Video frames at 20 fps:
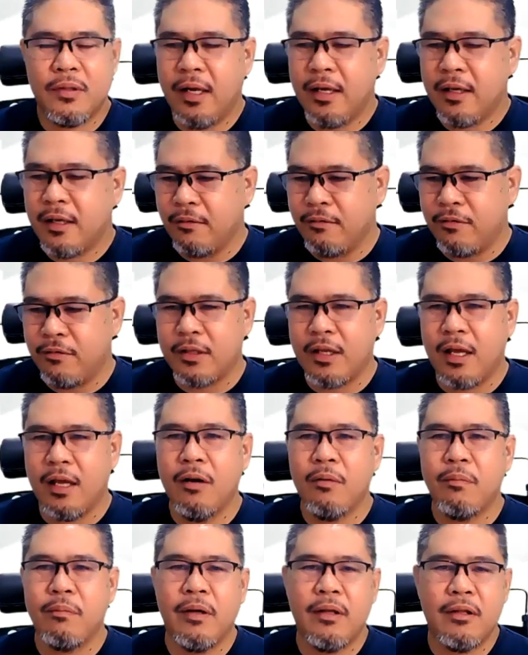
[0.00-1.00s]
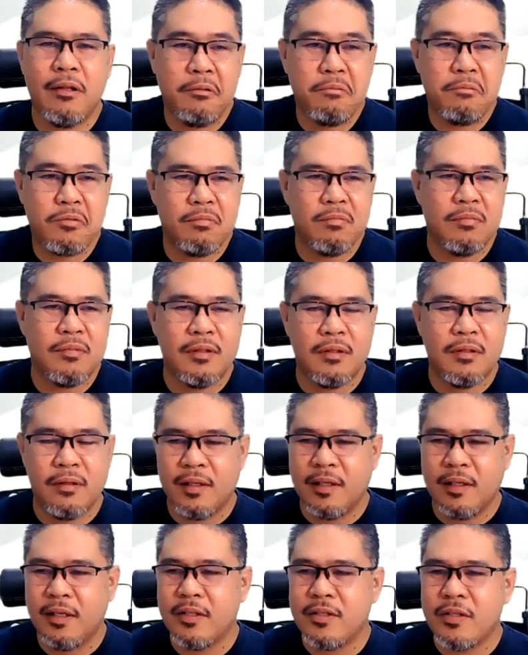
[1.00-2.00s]
Like, if you kill me, then
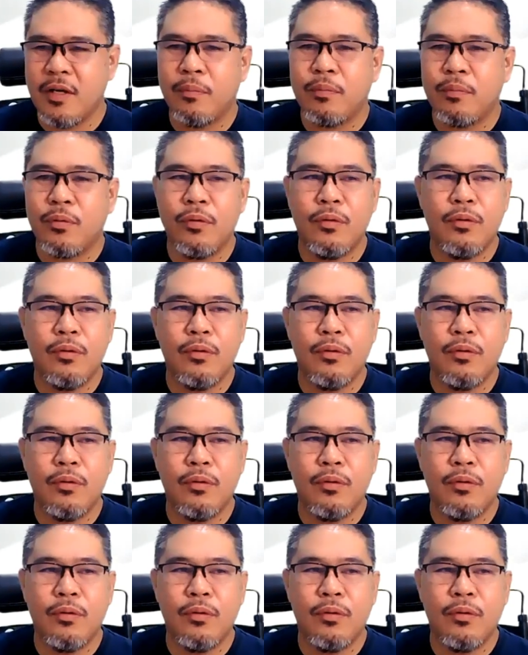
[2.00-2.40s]
it's up